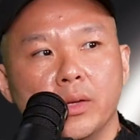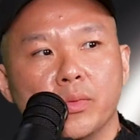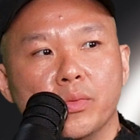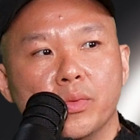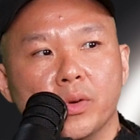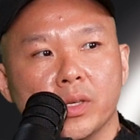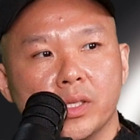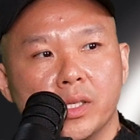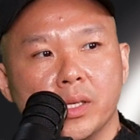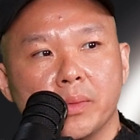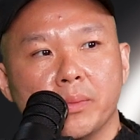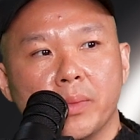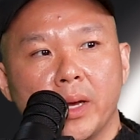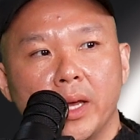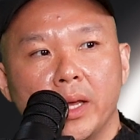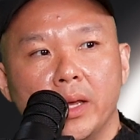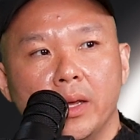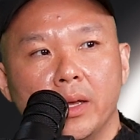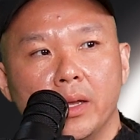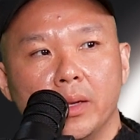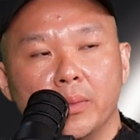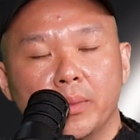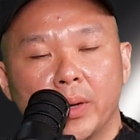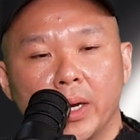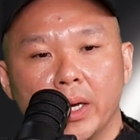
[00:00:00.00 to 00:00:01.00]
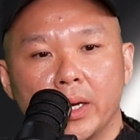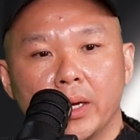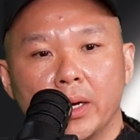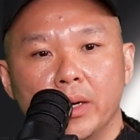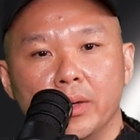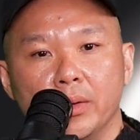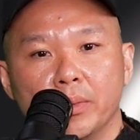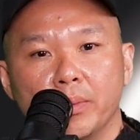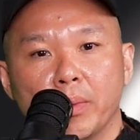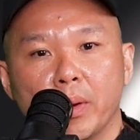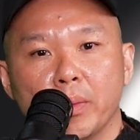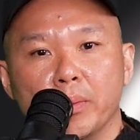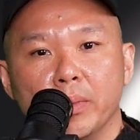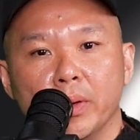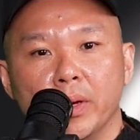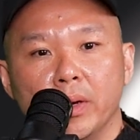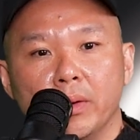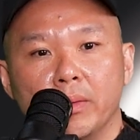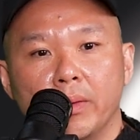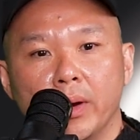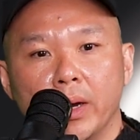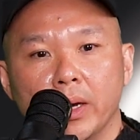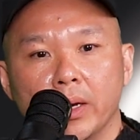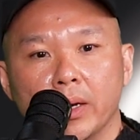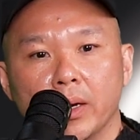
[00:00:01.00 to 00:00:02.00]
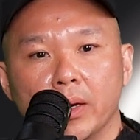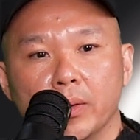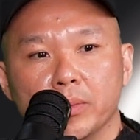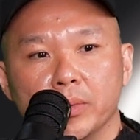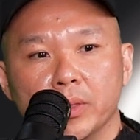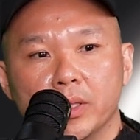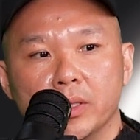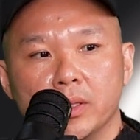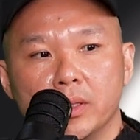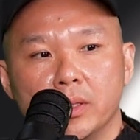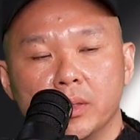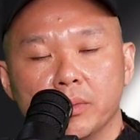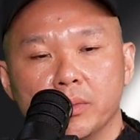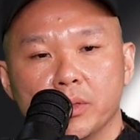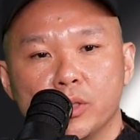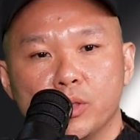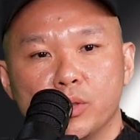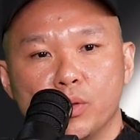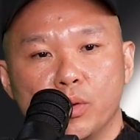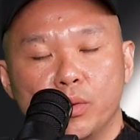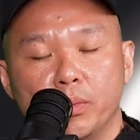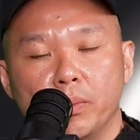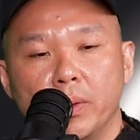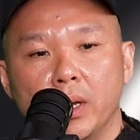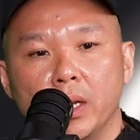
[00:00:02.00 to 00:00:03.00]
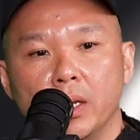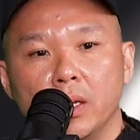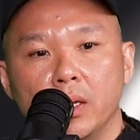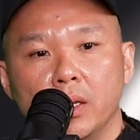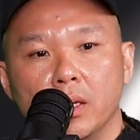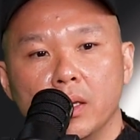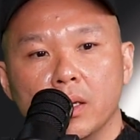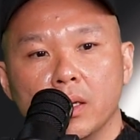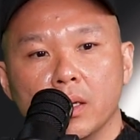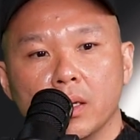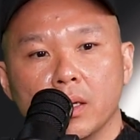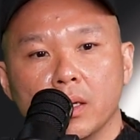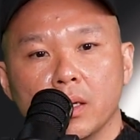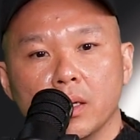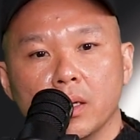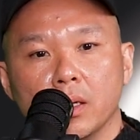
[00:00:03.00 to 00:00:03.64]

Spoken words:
it was in my head, but I can't remember it right now because there were so many